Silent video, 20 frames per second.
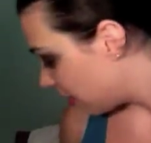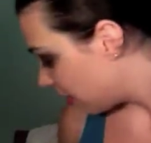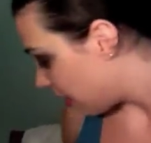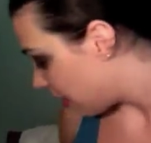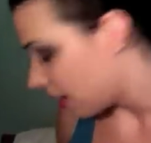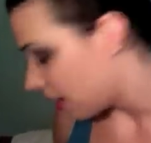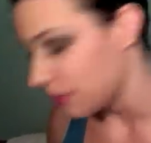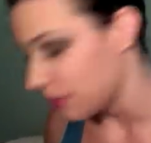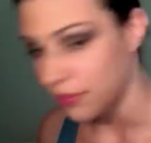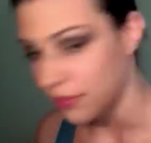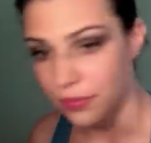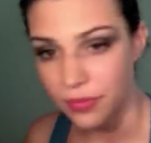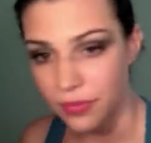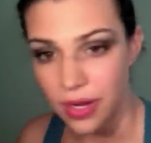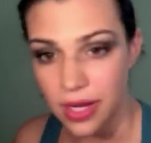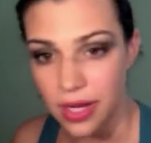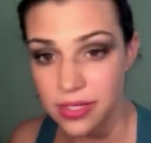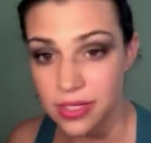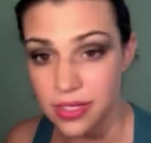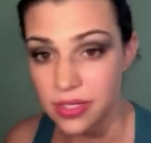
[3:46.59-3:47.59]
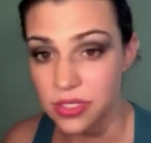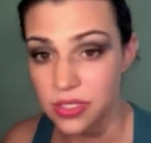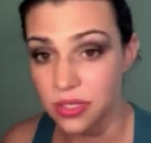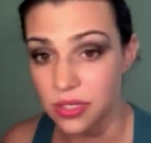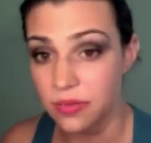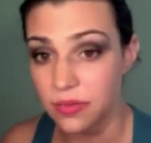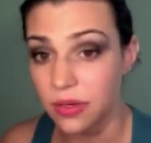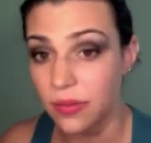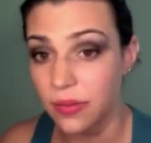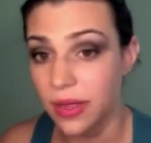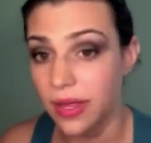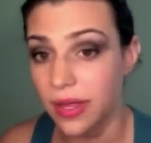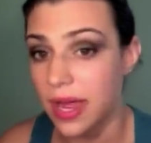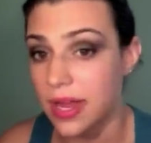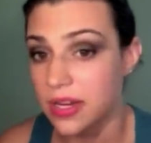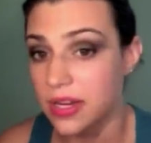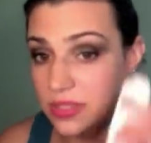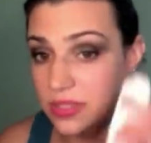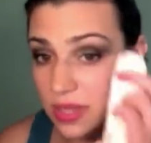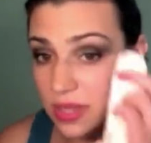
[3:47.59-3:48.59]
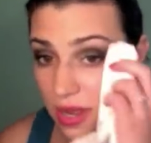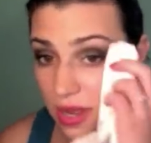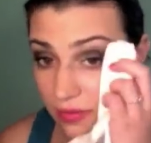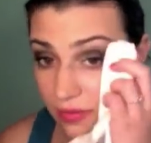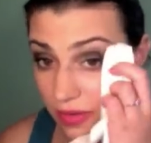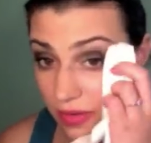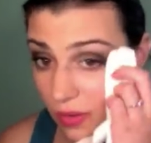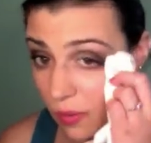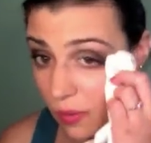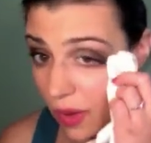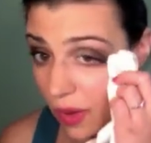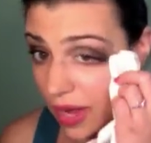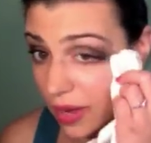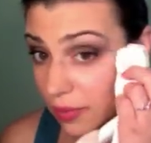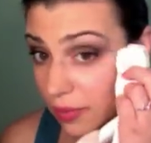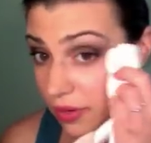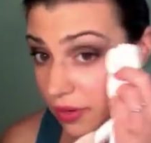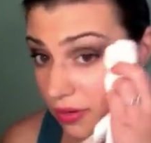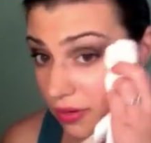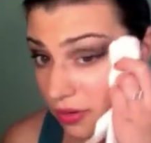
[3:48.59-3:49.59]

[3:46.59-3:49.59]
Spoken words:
a tissue real quick and just kind of like wipe